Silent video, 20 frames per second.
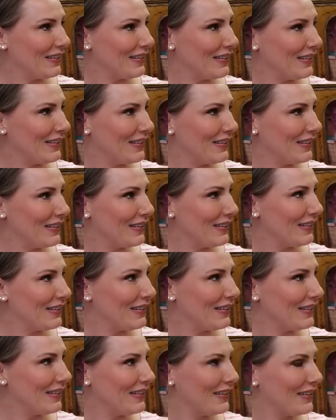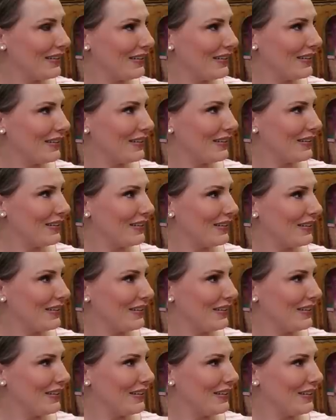
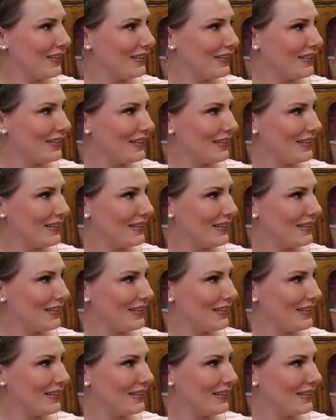[no speech]